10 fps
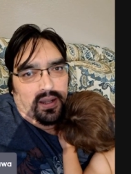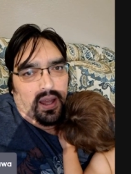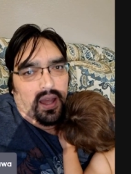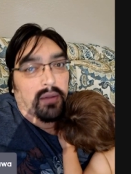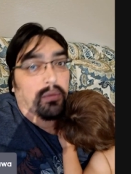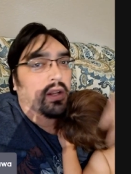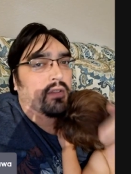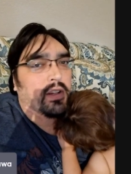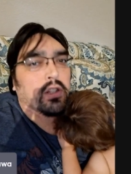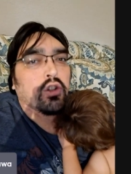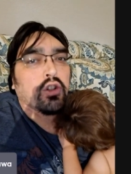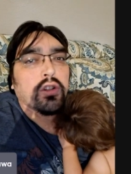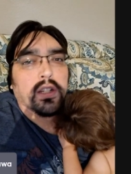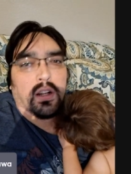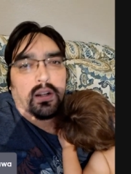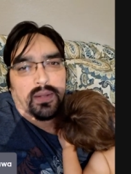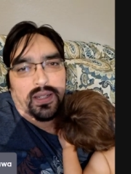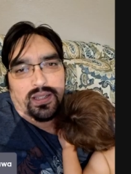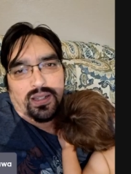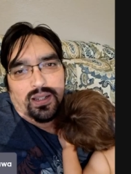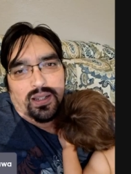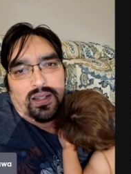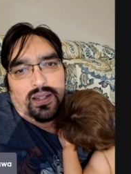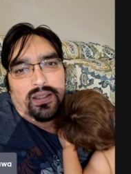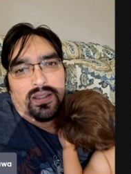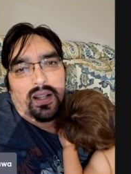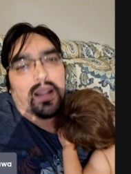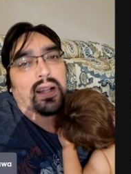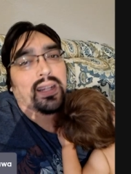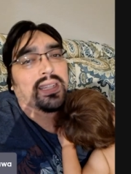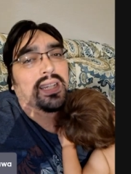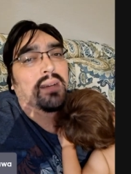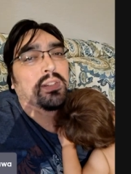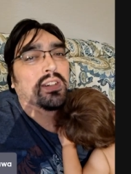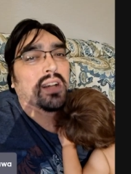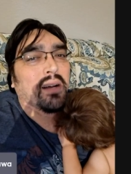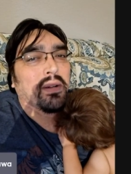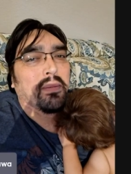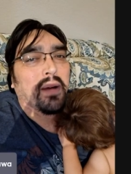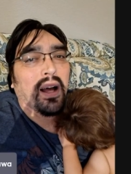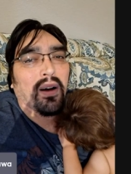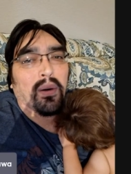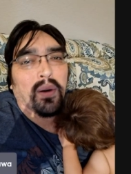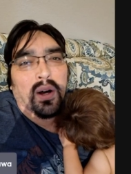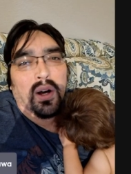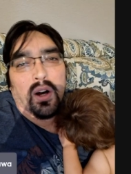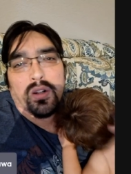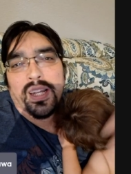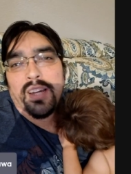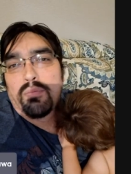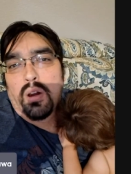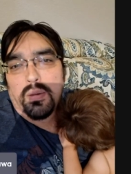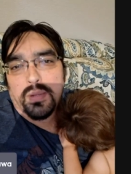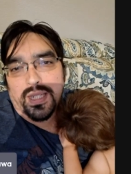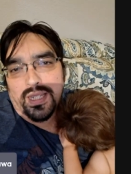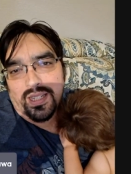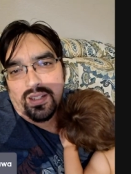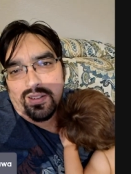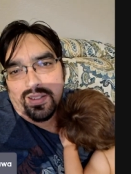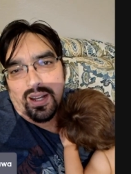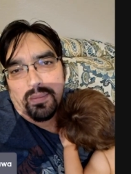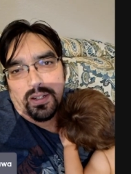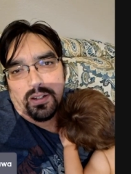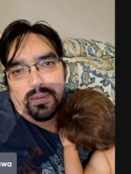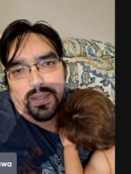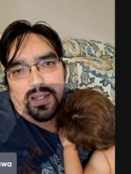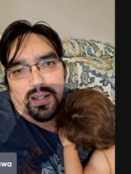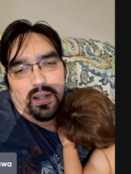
And then when I fight those shooting armies, a lot of times they'll comment about how, oh, they have problems against the close combat armies.